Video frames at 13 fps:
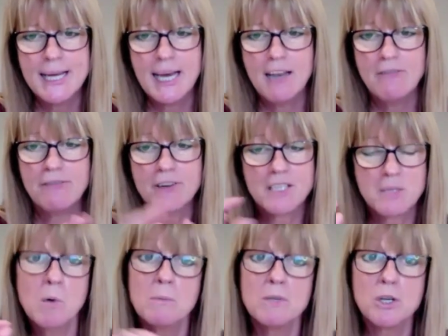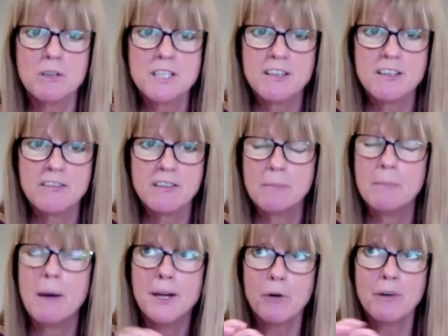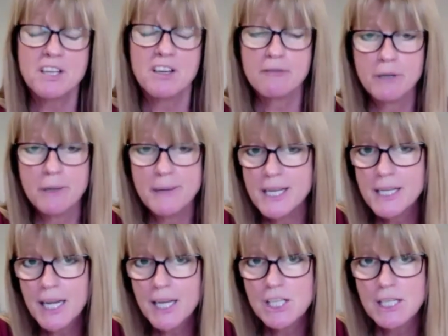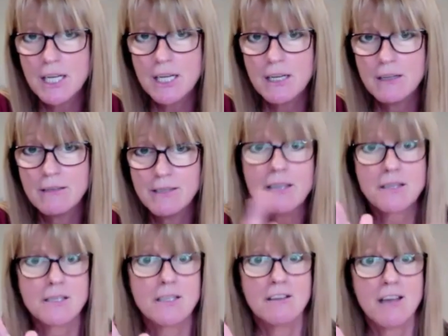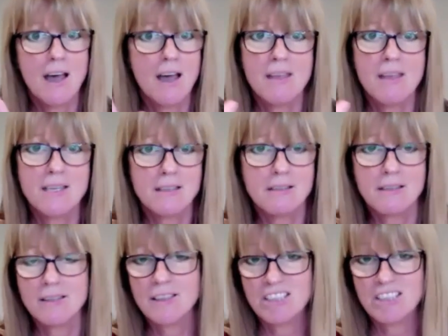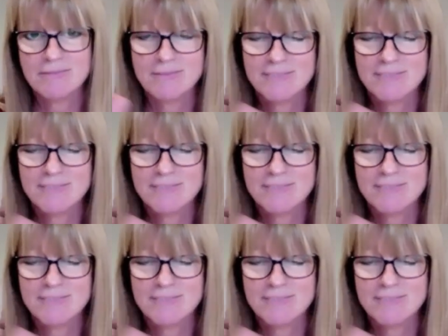and for a small majority of a minority of women it actually does do that and they don't yeah, hmm,